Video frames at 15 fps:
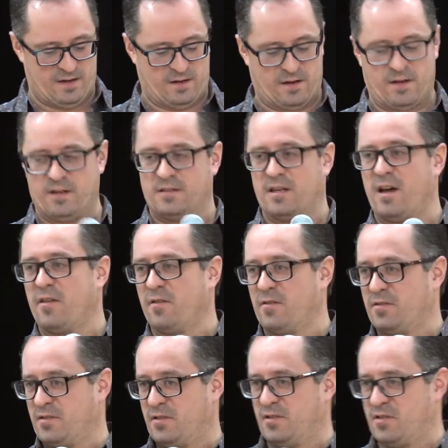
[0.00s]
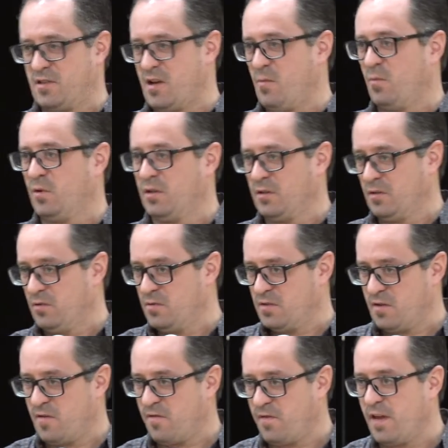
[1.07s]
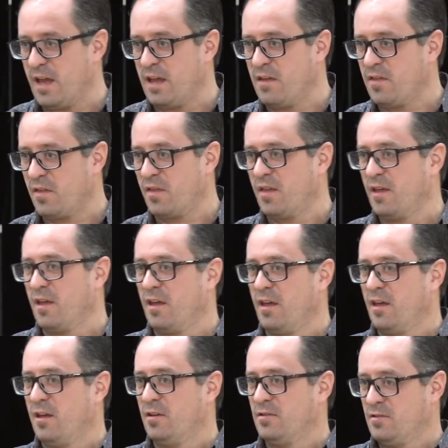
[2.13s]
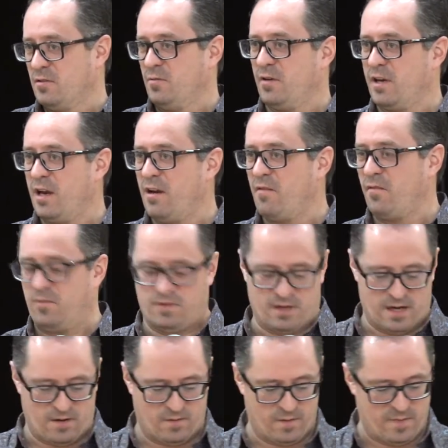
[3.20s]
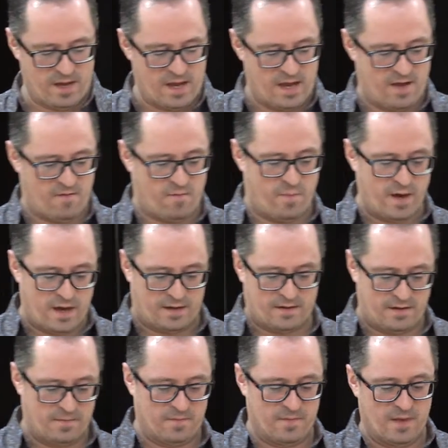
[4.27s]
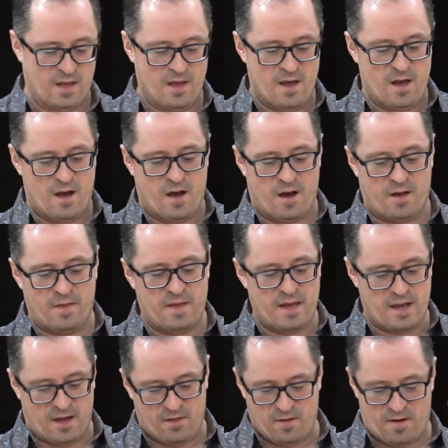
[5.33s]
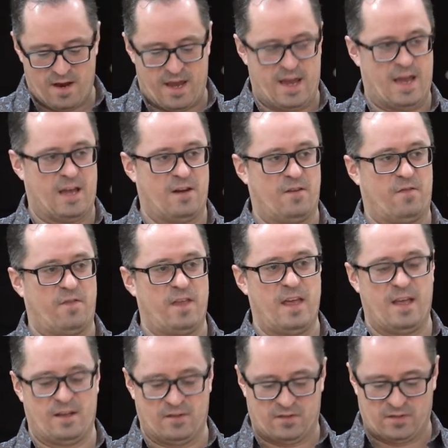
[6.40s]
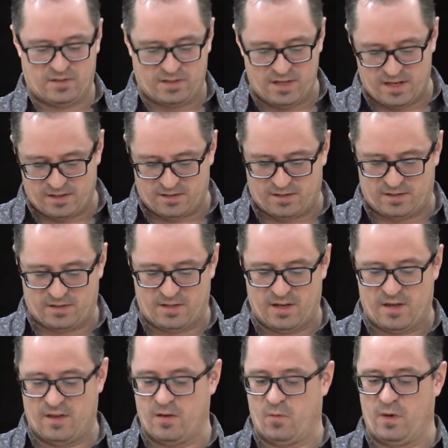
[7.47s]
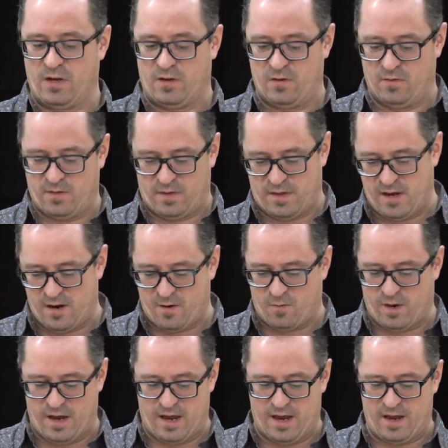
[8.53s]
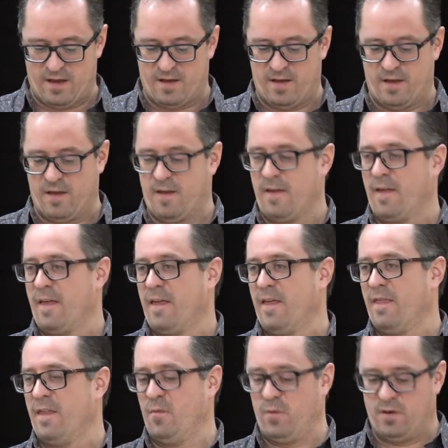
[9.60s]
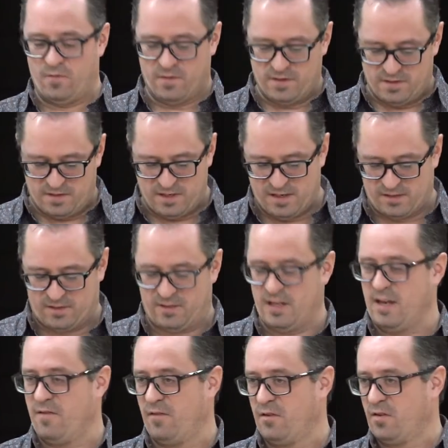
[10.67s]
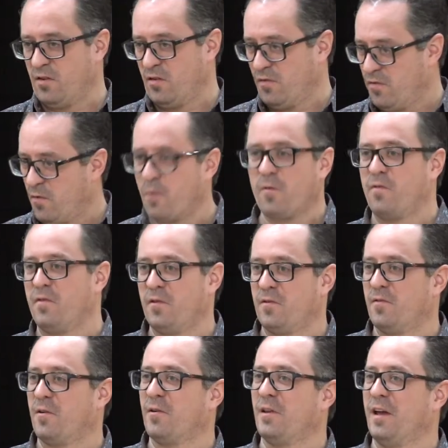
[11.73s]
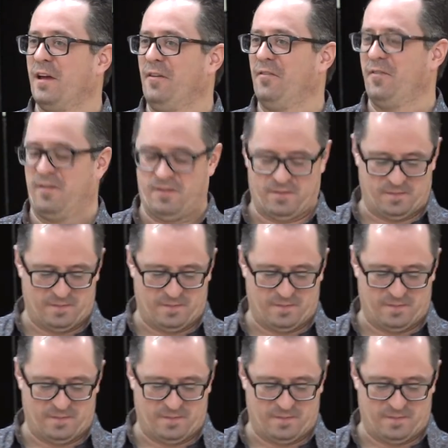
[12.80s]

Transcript: to cause others to stumble and lose their faith, so we're careful on how we behave. But on the other hand, if they insist that we do it their way, then we resist even to the forfeit of our life.